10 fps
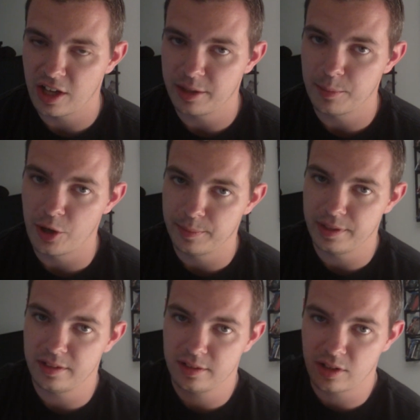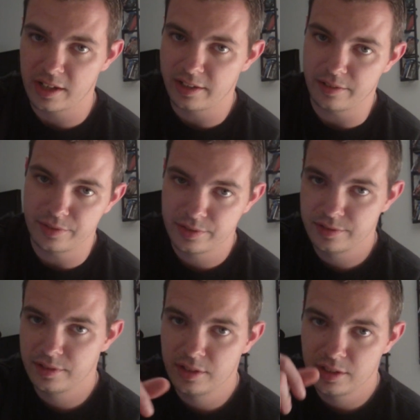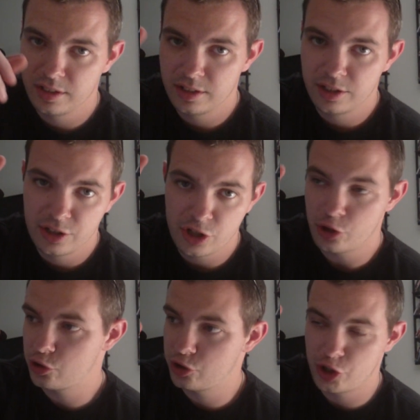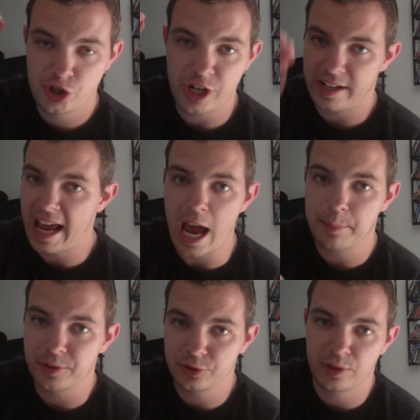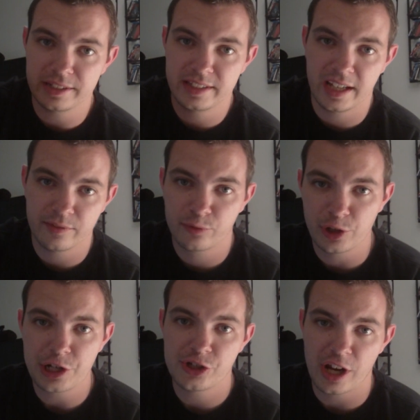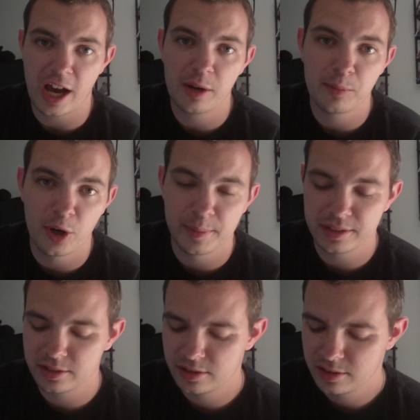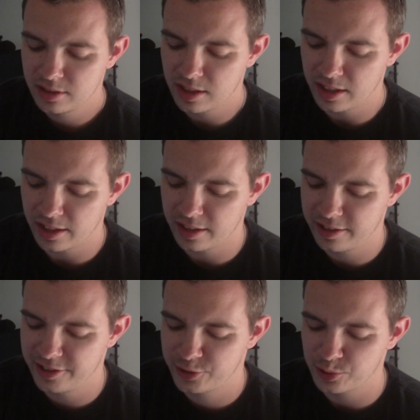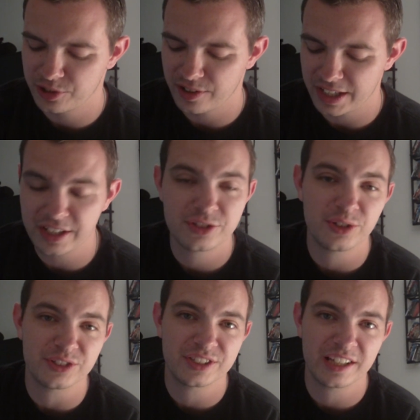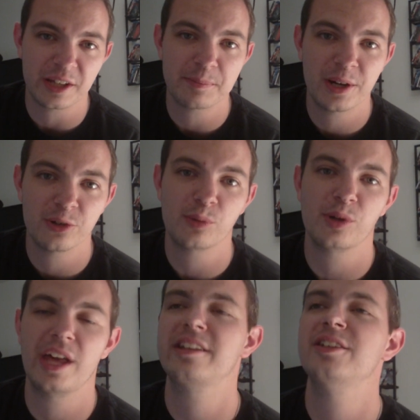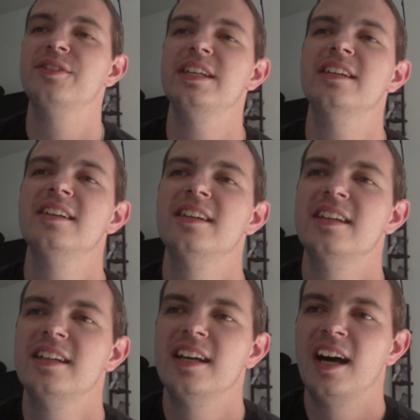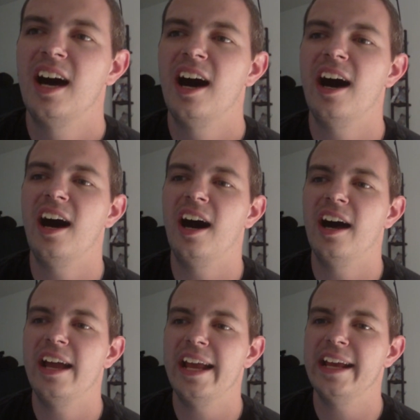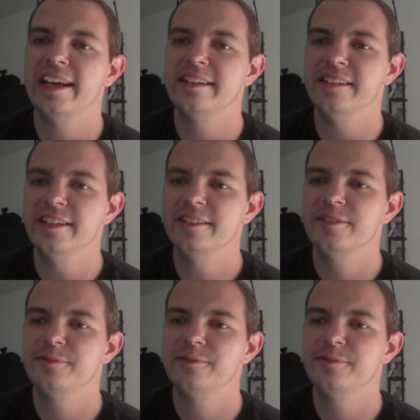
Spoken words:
lot of shit happens right then, freaks you out moments, sort of, I guess you could say, like Paranormal Activity. And